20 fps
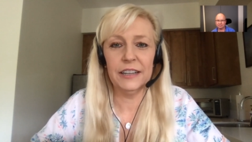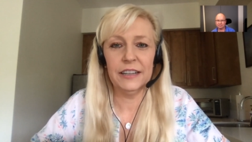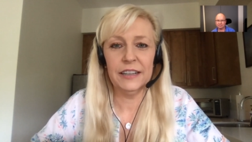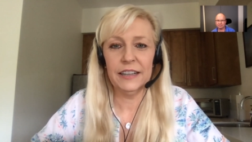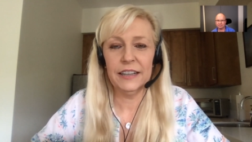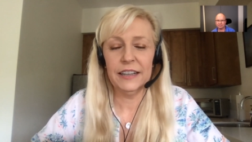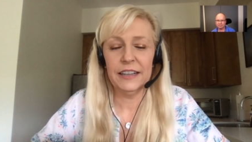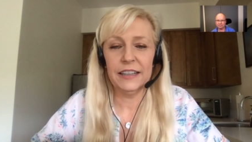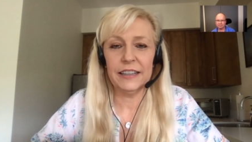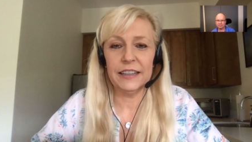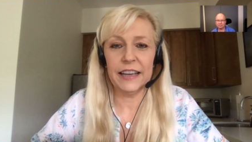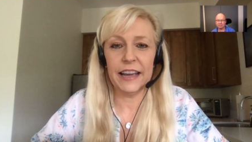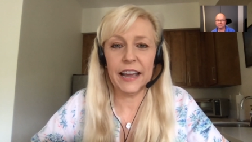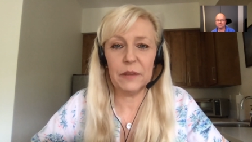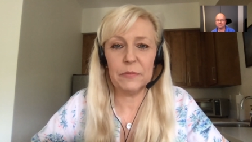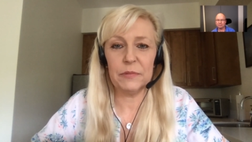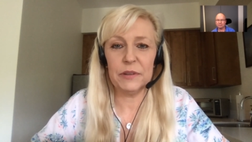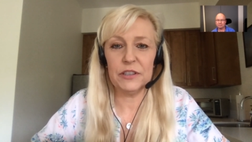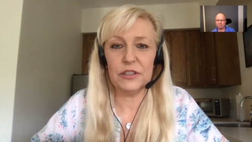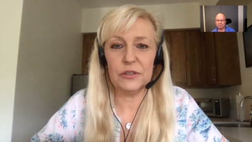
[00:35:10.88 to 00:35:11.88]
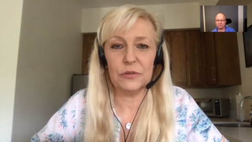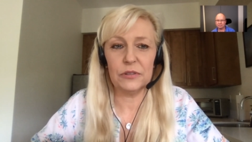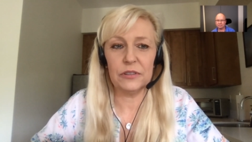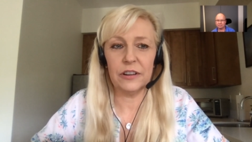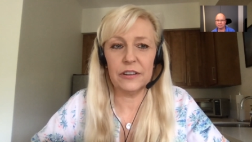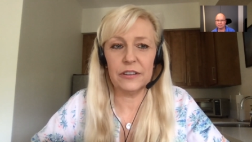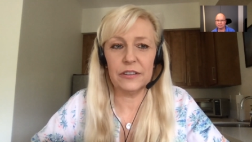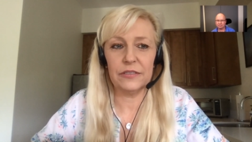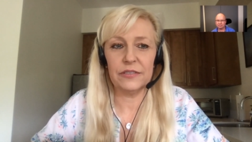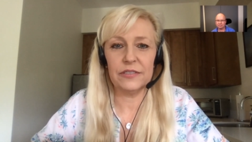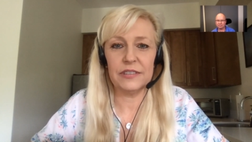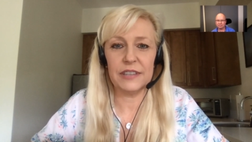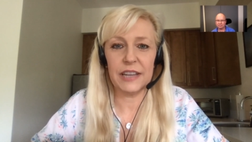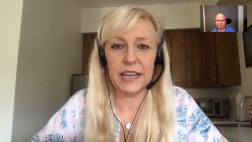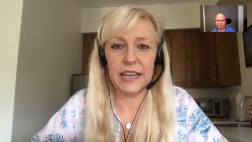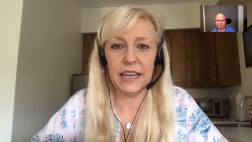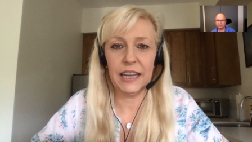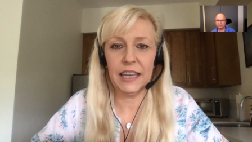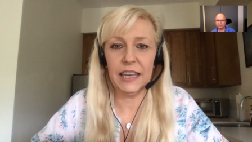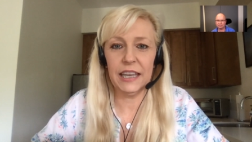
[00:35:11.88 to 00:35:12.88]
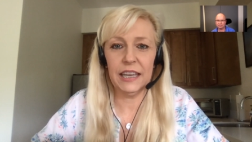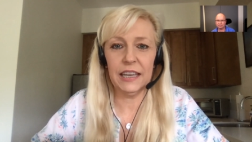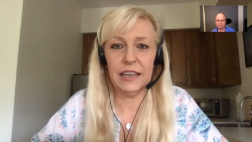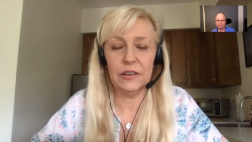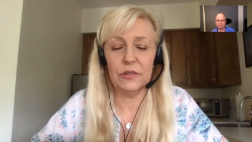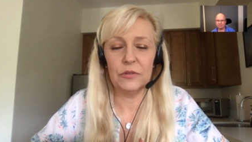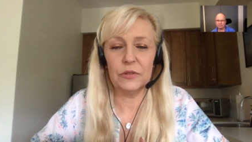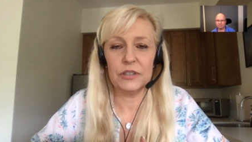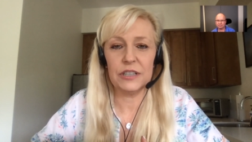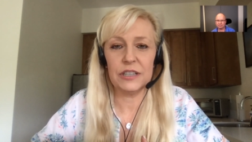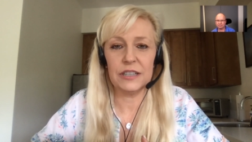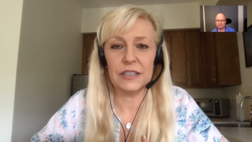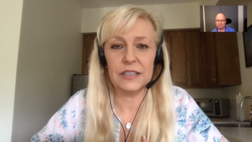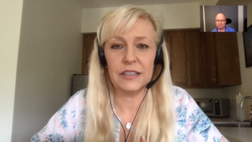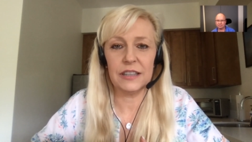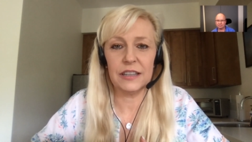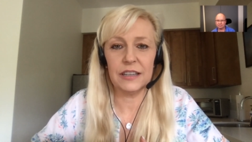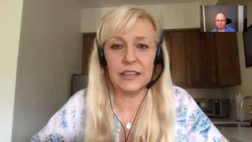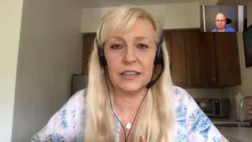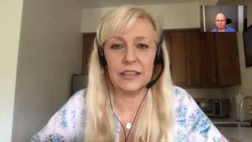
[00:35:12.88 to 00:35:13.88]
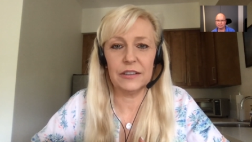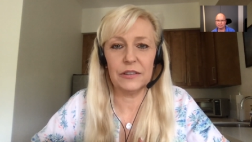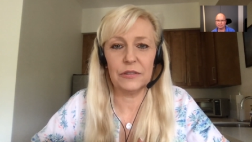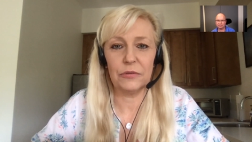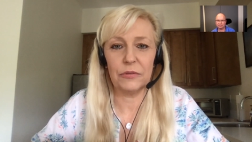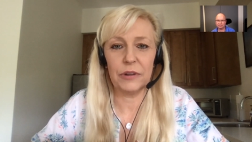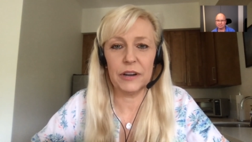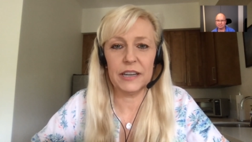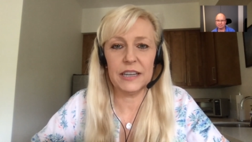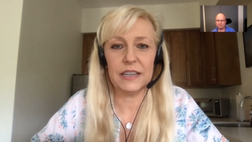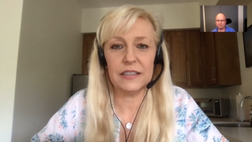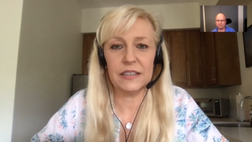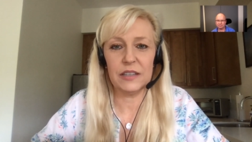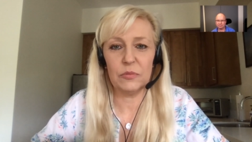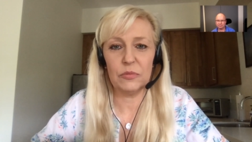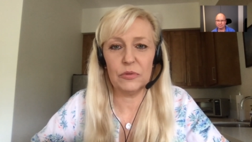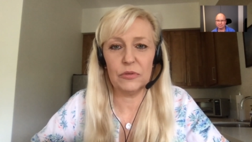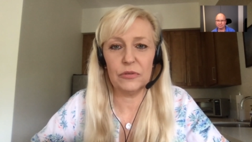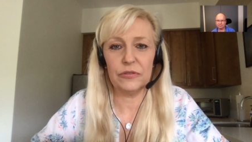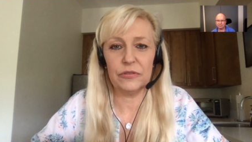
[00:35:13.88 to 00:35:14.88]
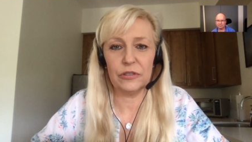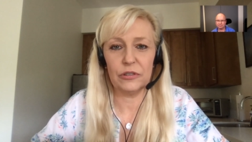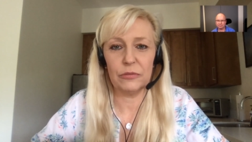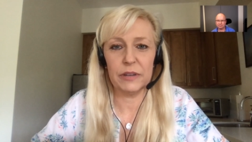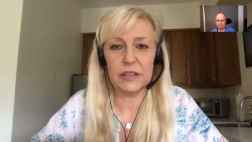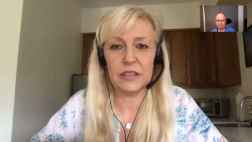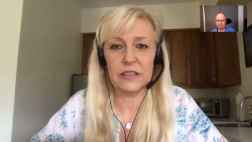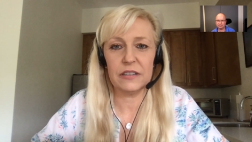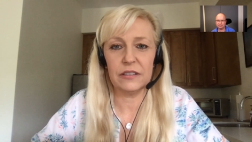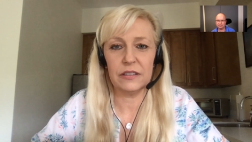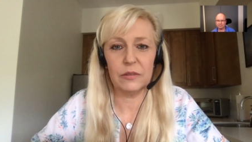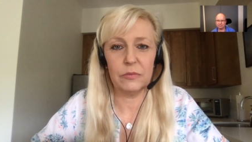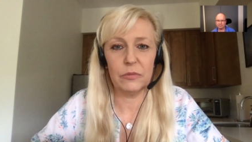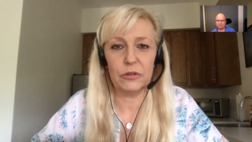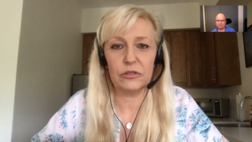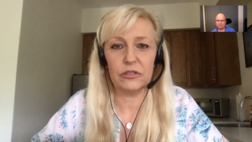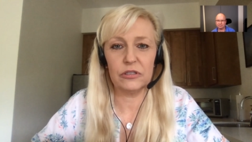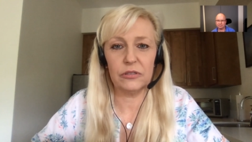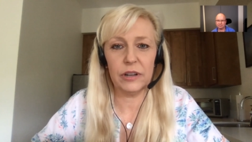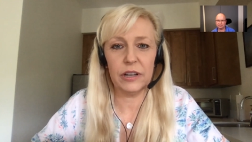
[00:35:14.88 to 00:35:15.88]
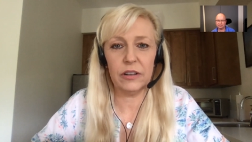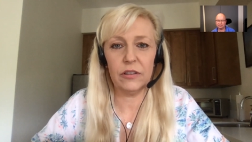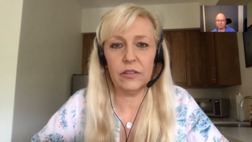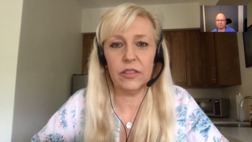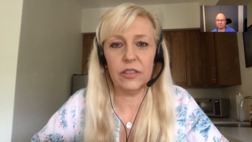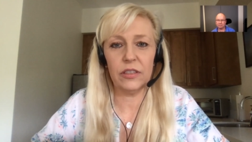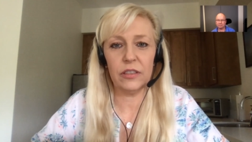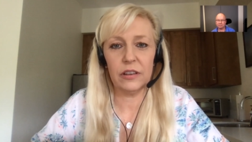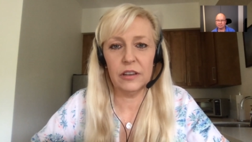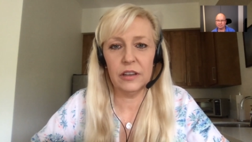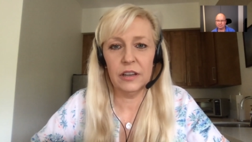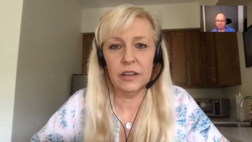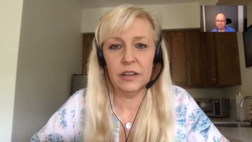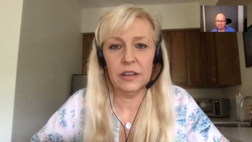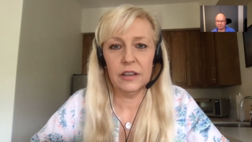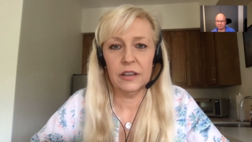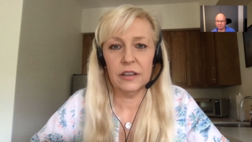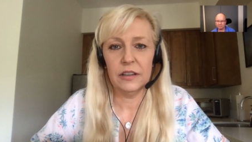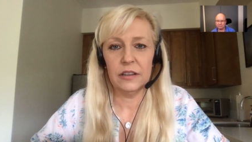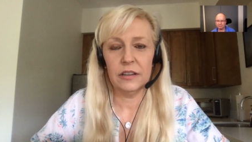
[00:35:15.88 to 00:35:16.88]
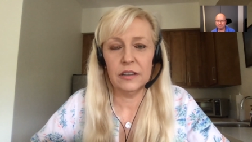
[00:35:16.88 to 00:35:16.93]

Mm-hmm. They had me do a lot of Sahiki, which is the Reiki symbol for mental and emotional health. Mm-hmm.